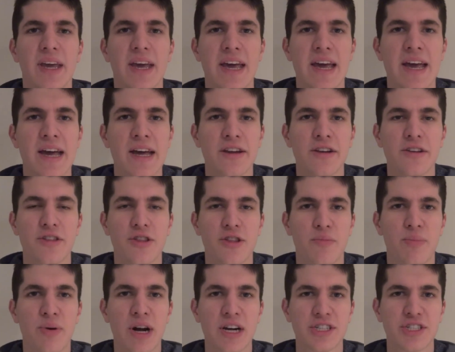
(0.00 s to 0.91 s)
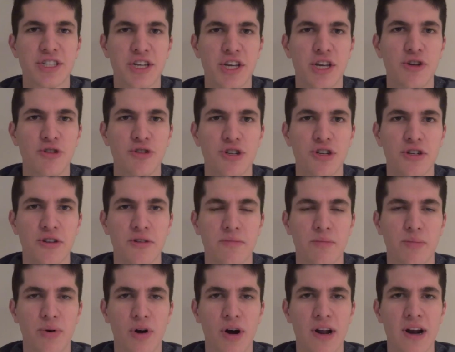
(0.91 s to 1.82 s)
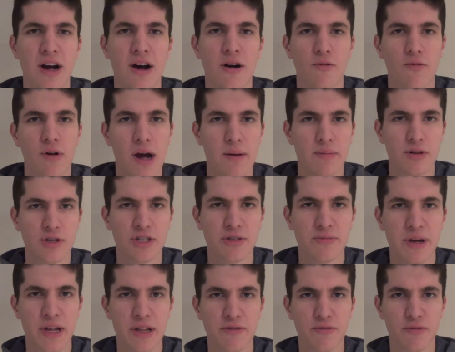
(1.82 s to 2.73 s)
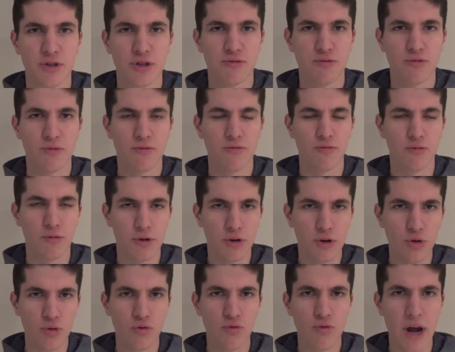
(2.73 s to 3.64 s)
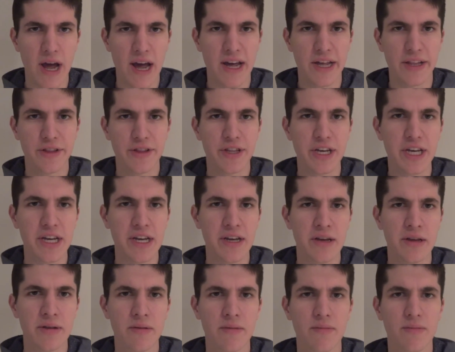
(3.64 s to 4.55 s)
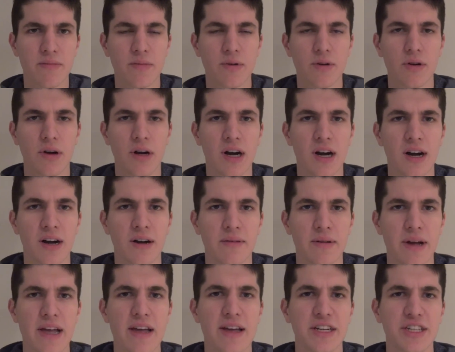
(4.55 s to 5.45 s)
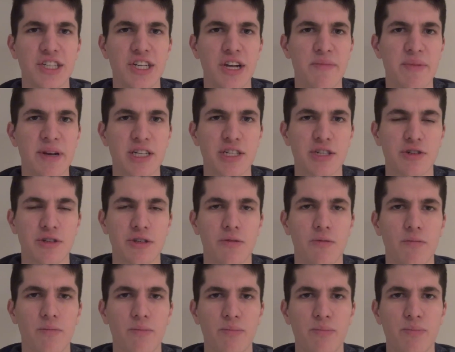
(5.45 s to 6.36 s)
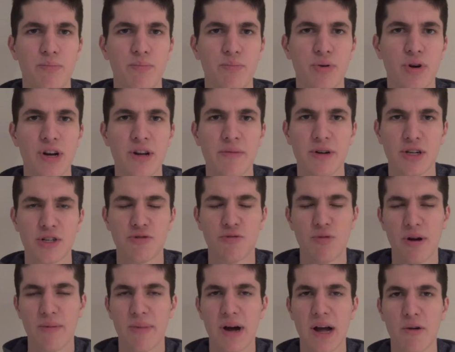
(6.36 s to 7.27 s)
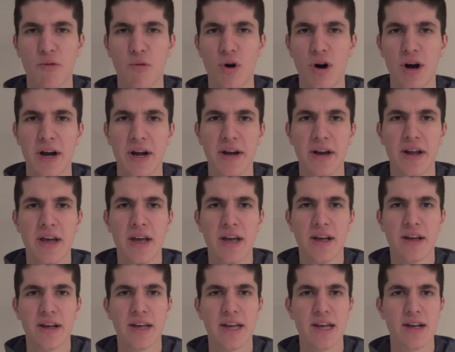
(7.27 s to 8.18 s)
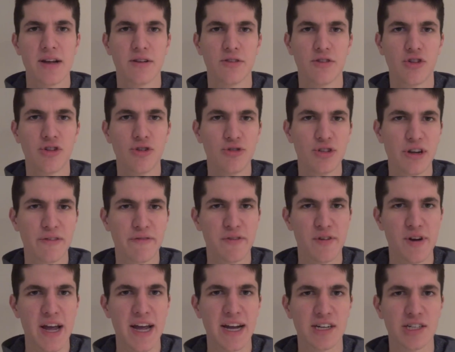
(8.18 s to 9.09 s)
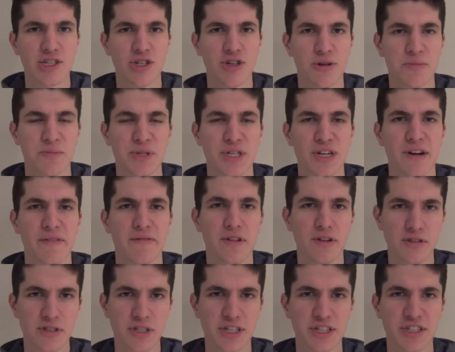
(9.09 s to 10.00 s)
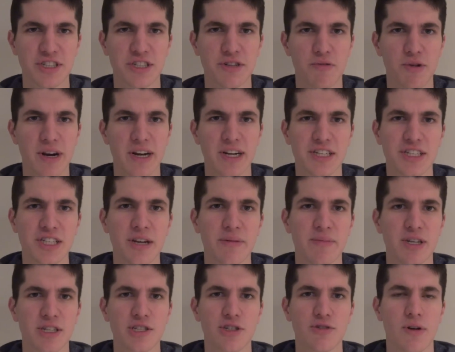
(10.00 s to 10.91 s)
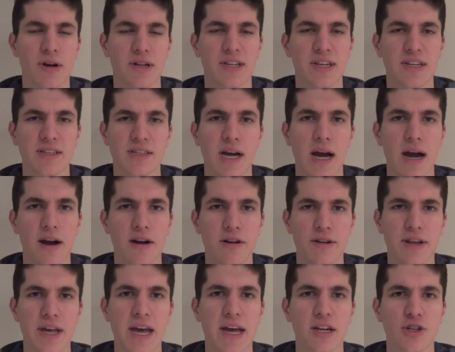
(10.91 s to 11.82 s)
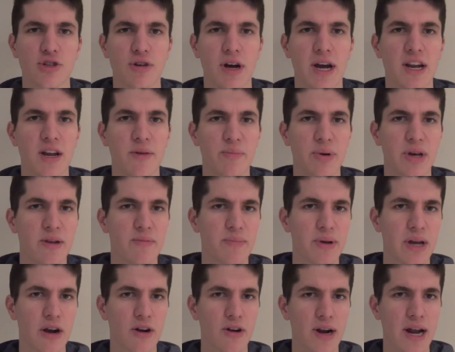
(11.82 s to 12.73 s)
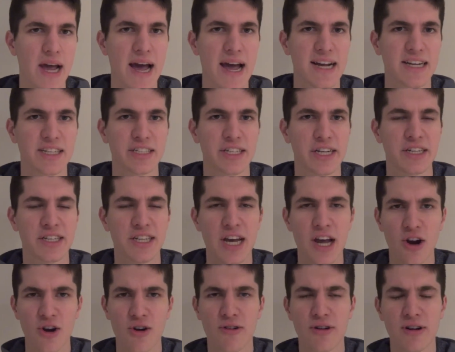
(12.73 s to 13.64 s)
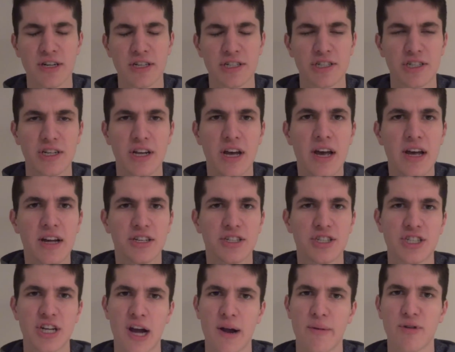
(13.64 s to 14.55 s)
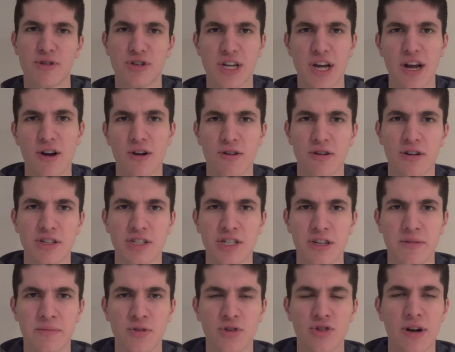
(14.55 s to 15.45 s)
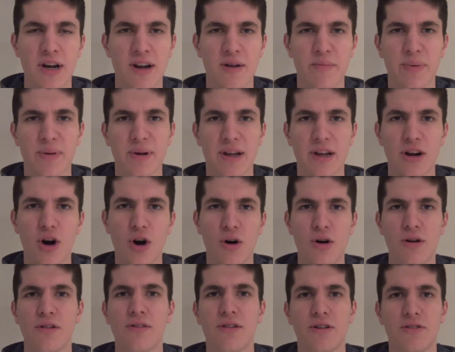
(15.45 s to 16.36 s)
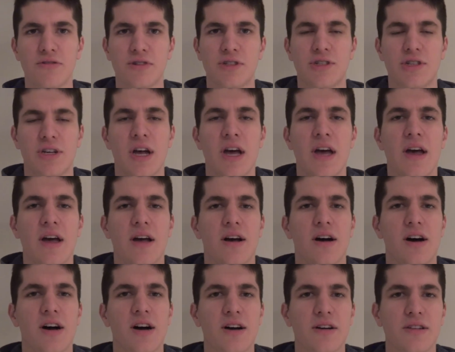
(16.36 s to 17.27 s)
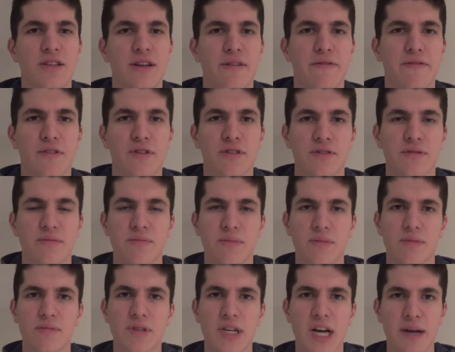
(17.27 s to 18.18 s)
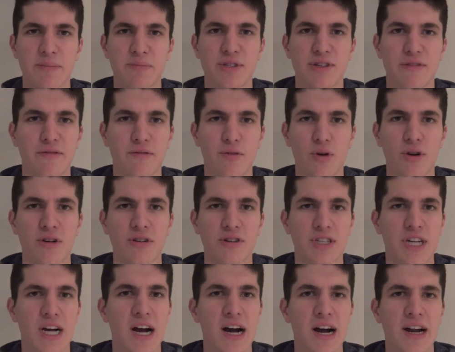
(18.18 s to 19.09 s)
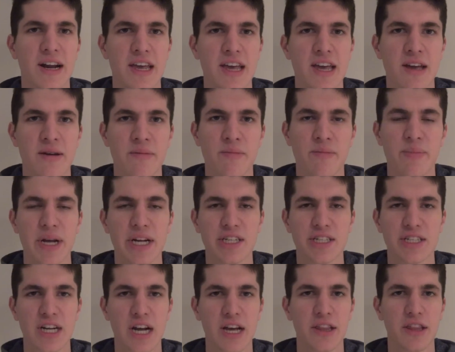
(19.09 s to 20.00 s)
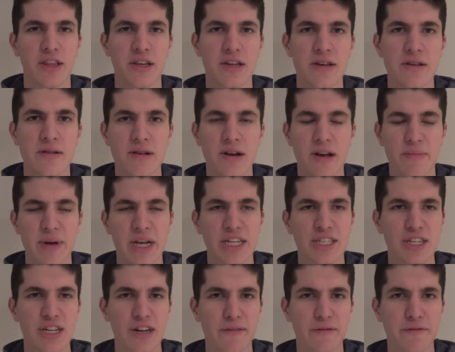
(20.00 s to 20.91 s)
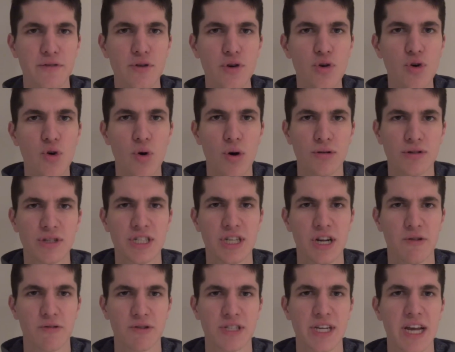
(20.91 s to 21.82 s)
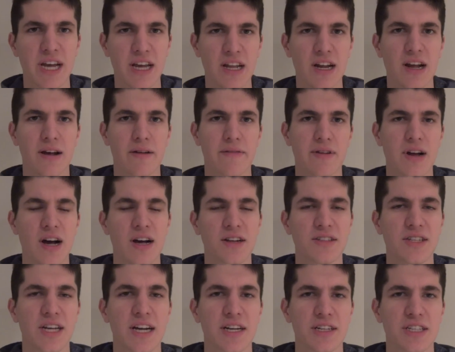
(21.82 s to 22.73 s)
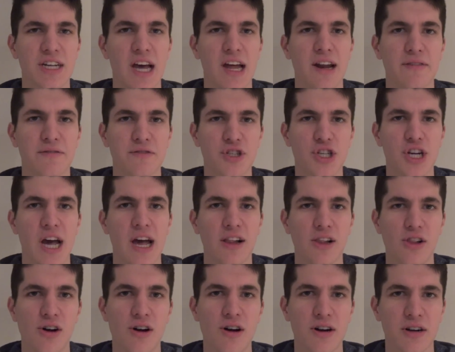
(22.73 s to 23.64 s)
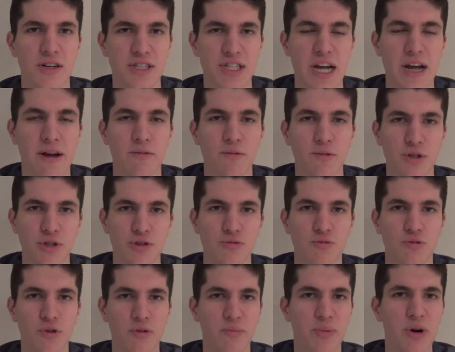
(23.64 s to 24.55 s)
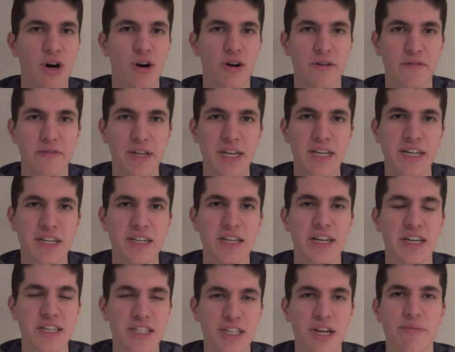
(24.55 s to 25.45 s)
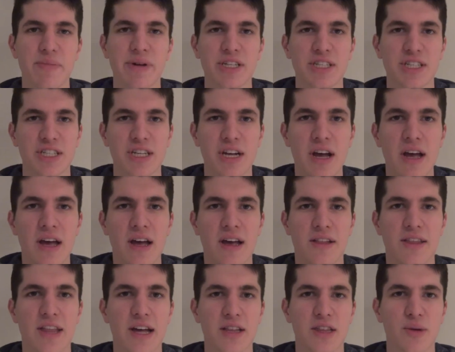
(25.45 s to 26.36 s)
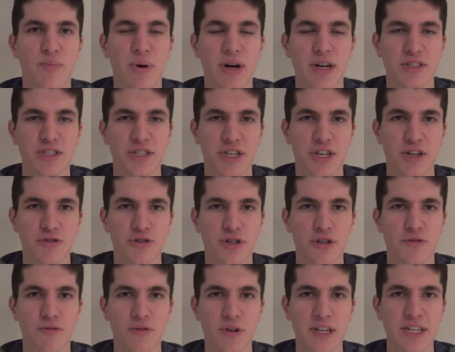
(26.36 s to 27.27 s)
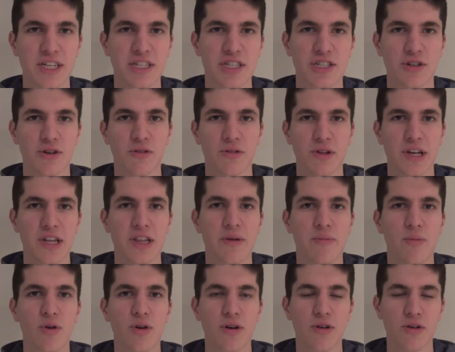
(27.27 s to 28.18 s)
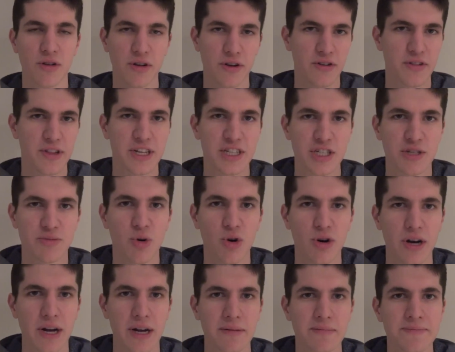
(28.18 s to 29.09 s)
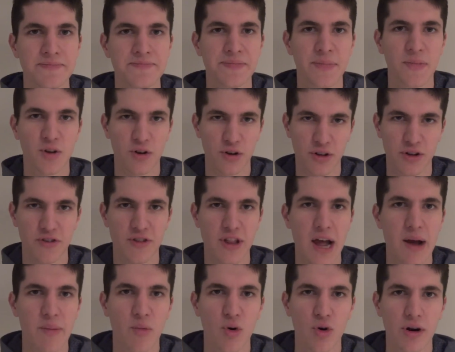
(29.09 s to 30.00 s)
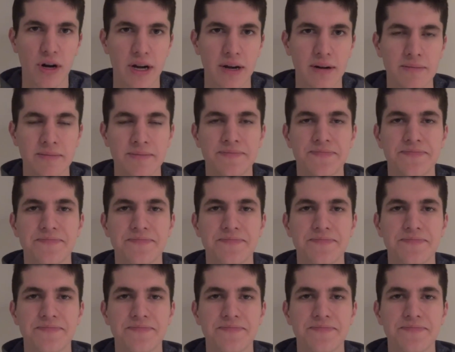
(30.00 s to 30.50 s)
And the prosecution brought out Robert Smith, who read the exhibits pretty much one by one through different excerpts of those 61 exhibits throughout the entire day, trying to pin Barrett as a terrorist, cyber terrorism, tried to paint all those different types of words on him based on a few quotes that were taken out of context, out of chat logs which were part of the exhibits that the prosecution released earlier that morning.